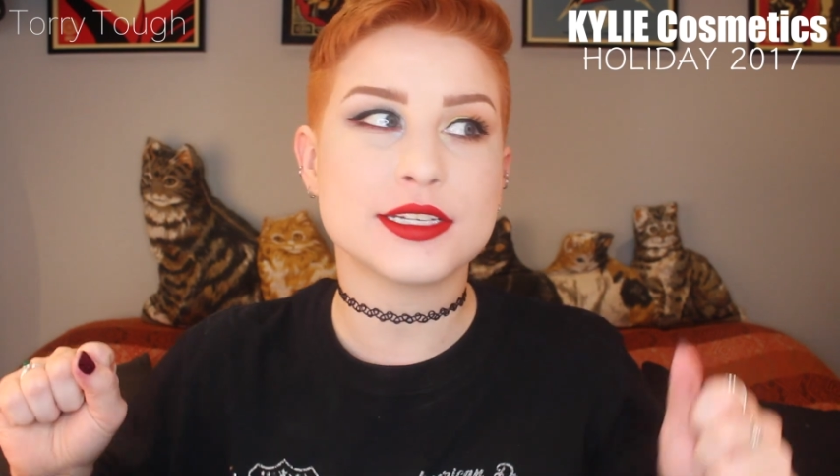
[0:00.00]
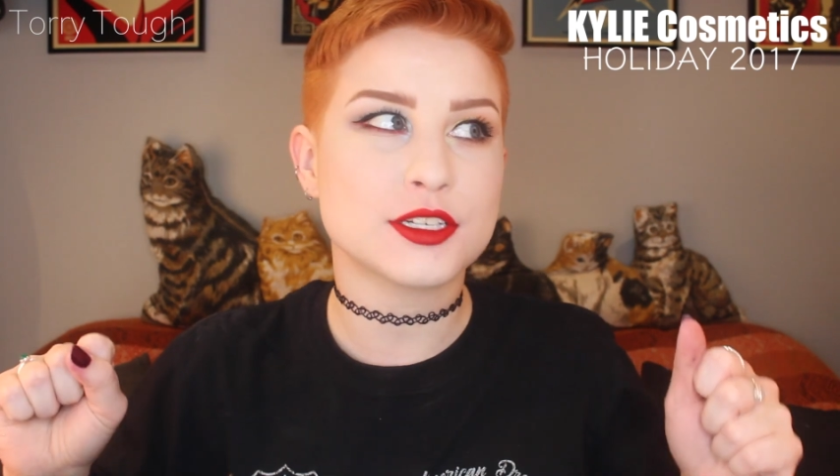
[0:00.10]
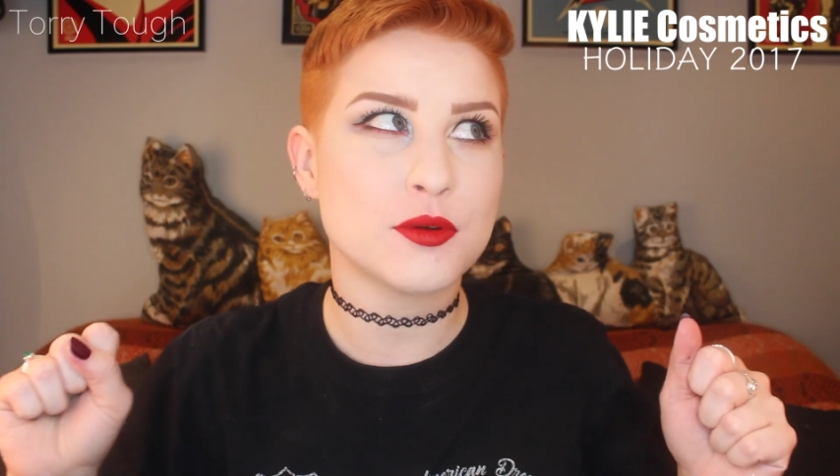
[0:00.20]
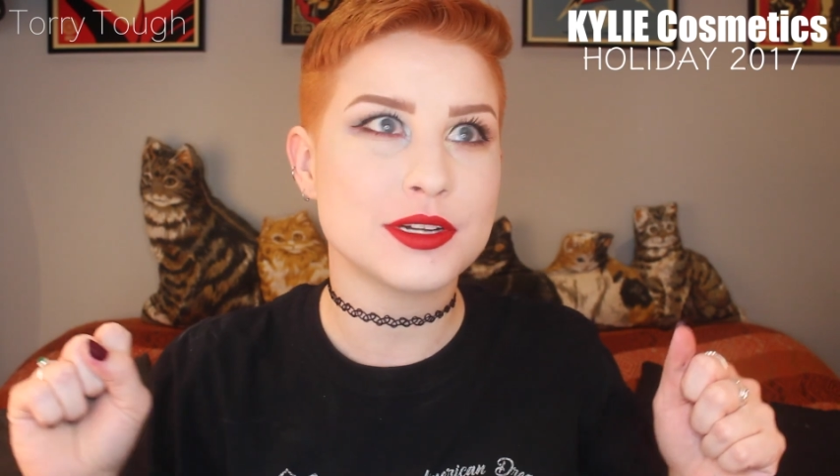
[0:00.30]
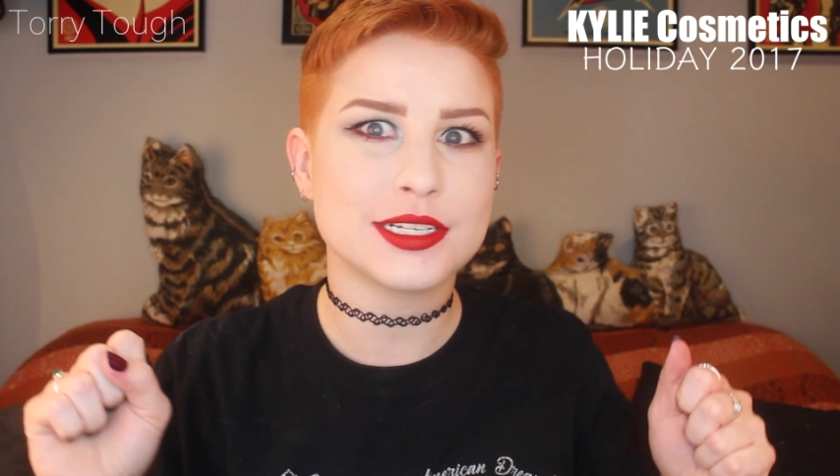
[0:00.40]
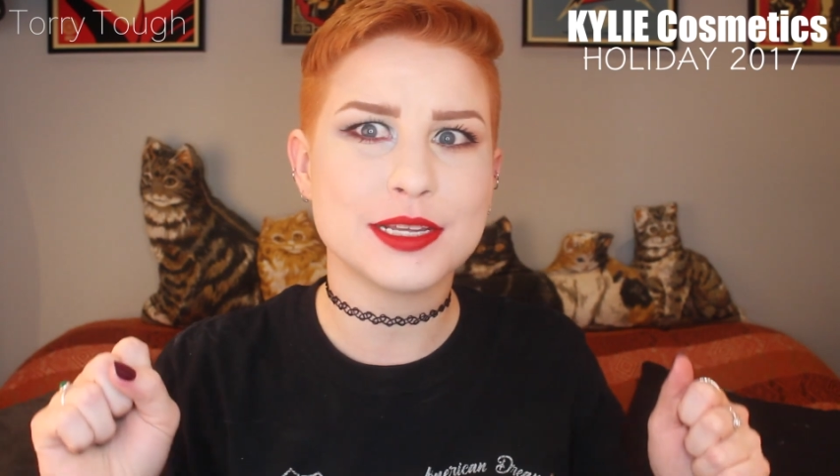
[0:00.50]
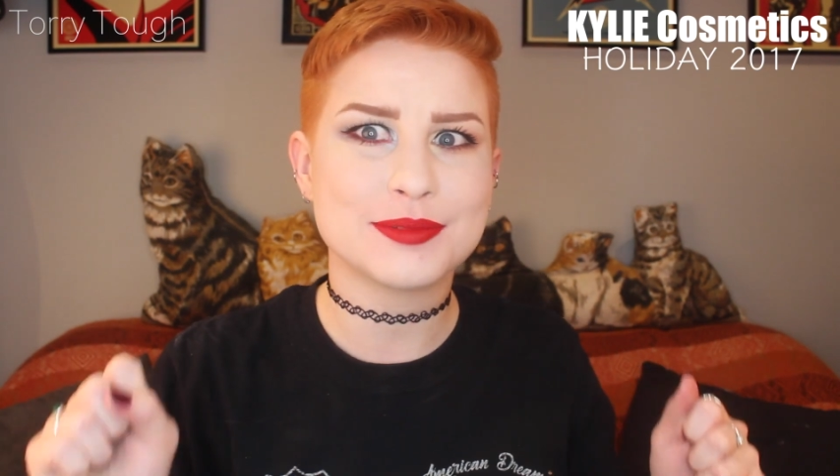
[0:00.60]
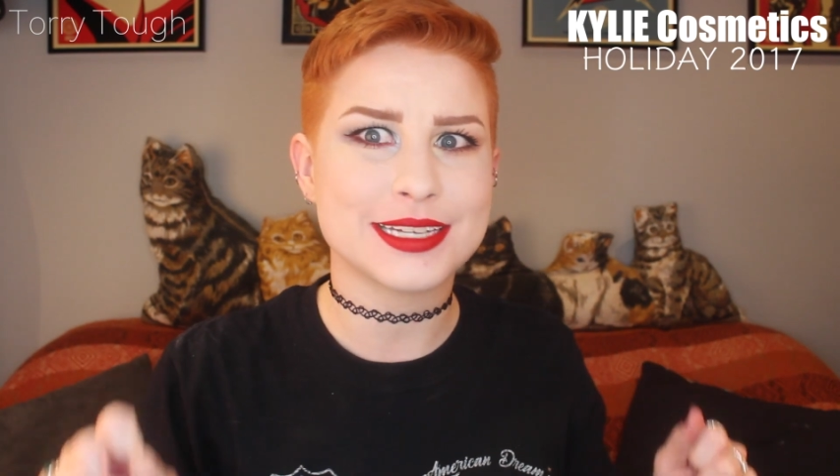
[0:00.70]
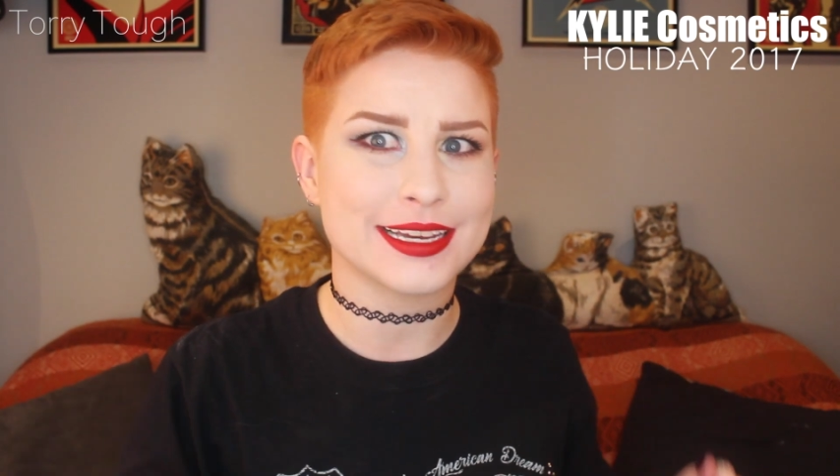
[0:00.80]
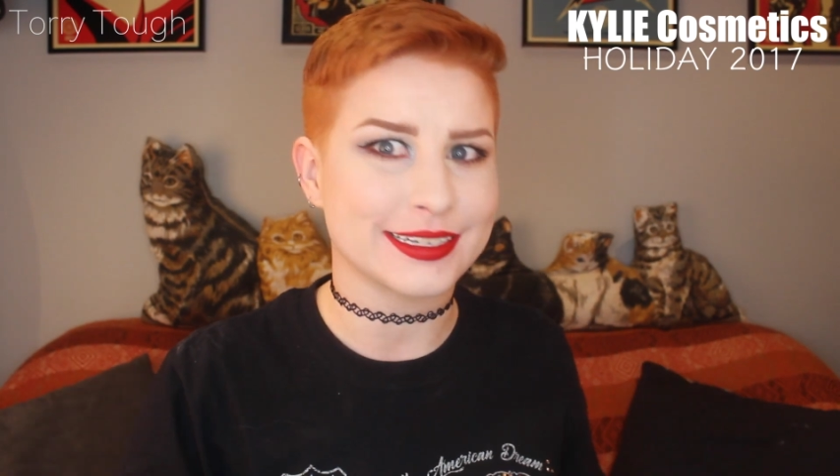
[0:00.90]
let's go on to
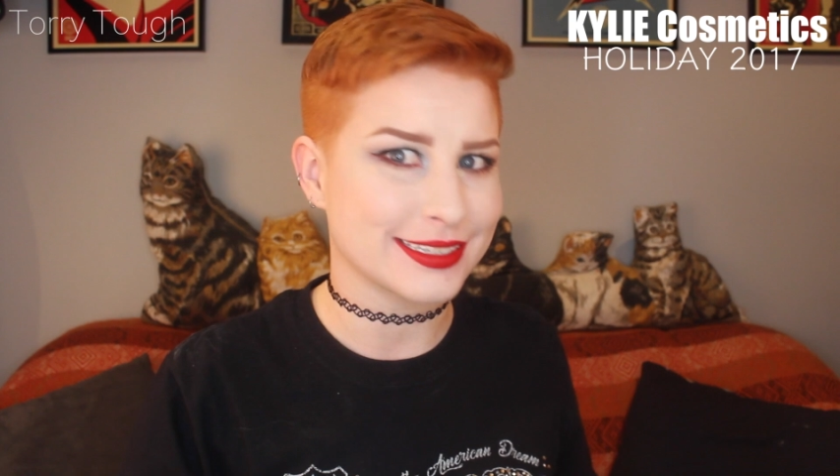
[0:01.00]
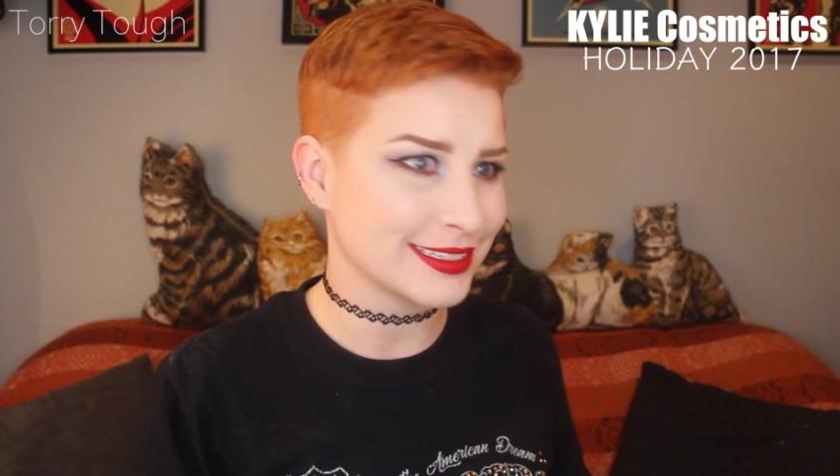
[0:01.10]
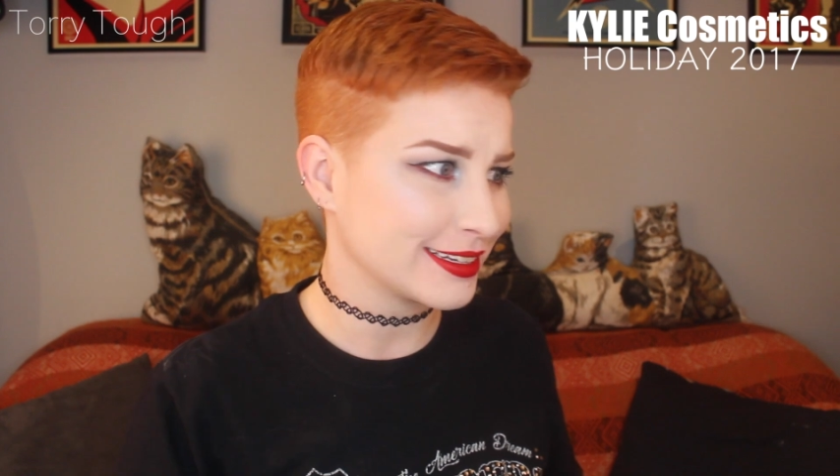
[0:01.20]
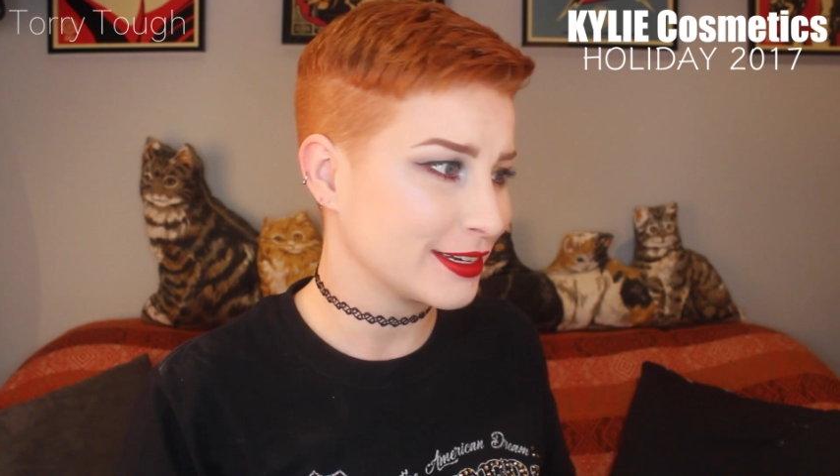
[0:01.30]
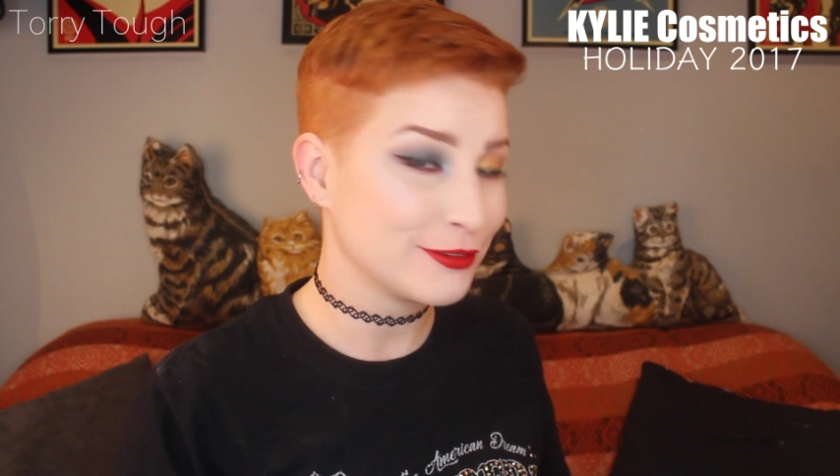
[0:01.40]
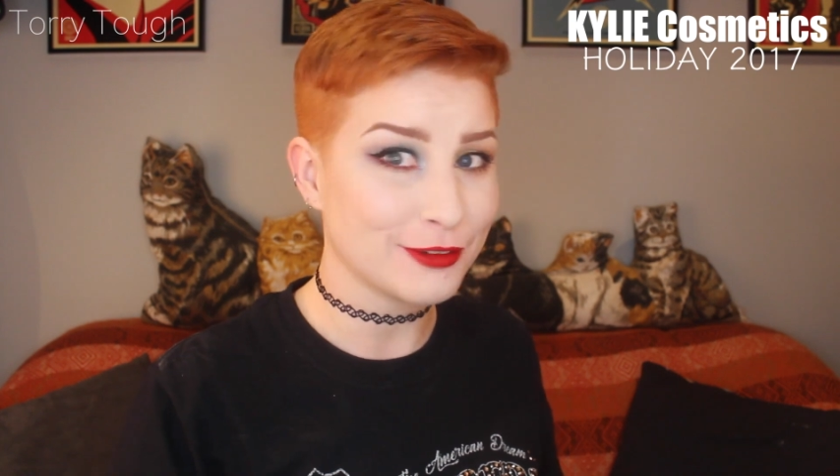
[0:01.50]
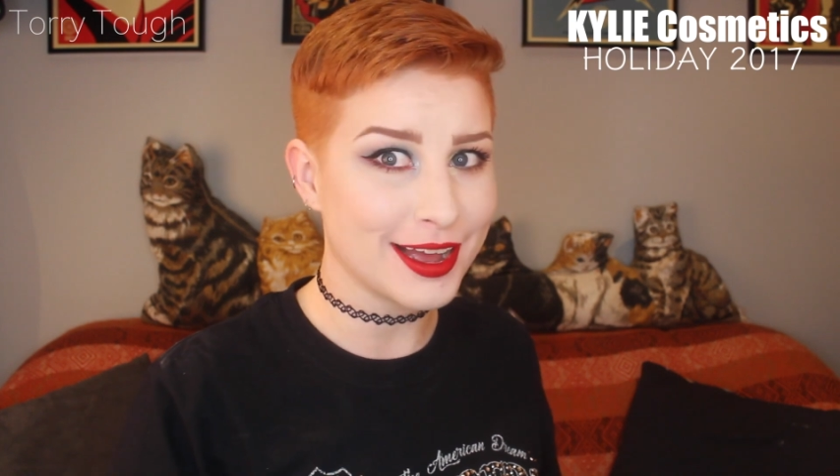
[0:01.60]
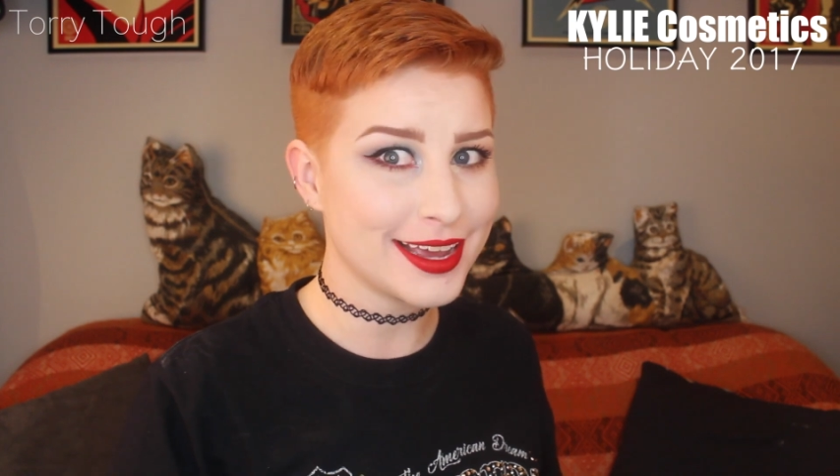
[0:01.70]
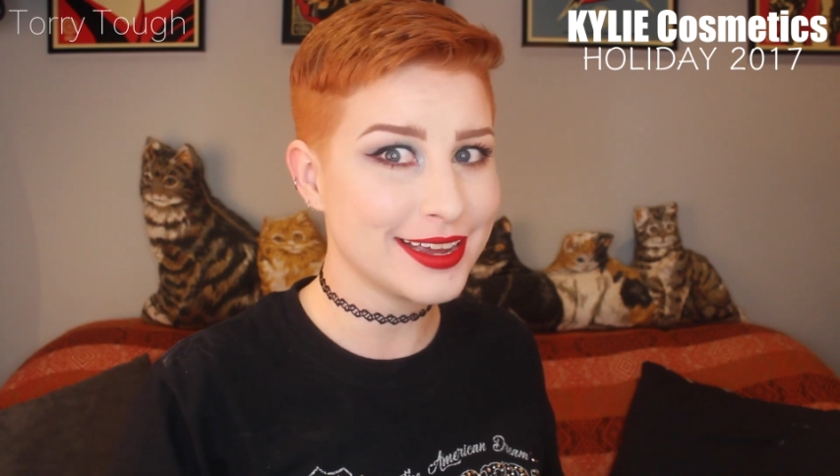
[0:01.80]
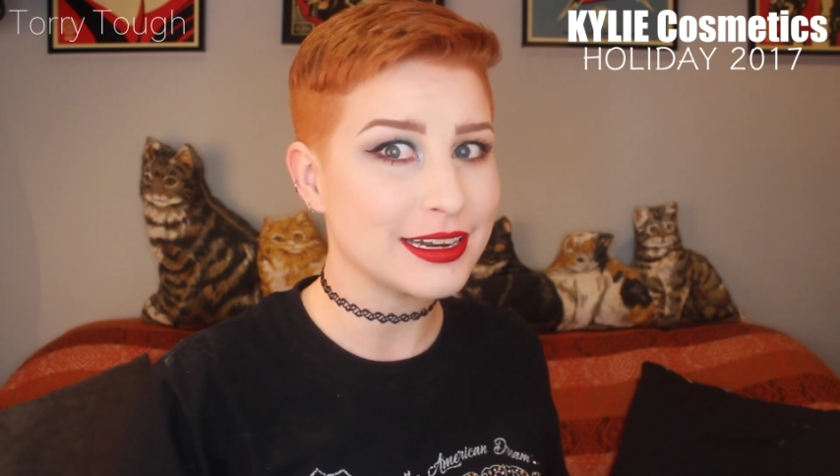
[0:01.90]
lipsticks,
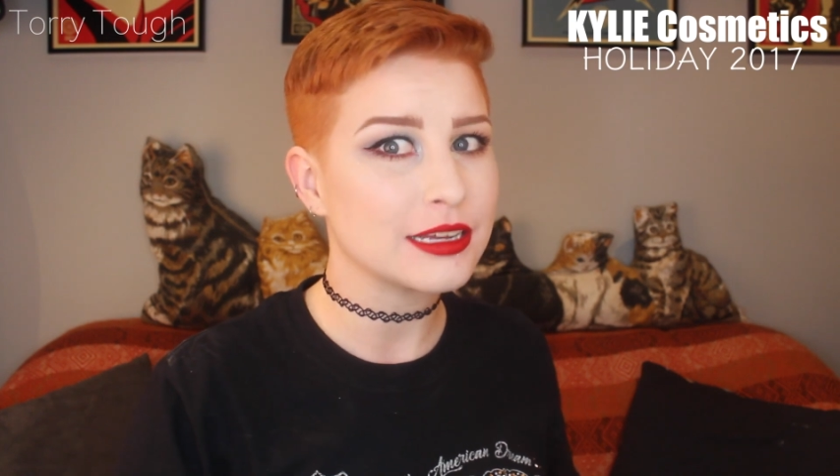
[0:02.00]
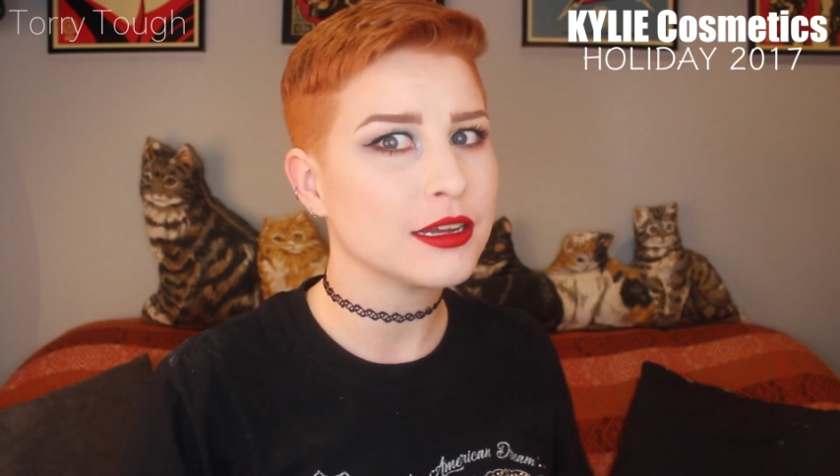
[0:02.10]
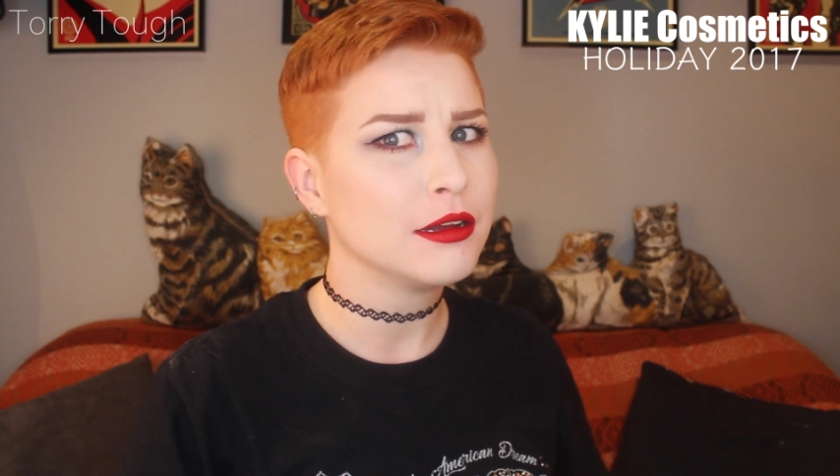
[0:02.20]
right?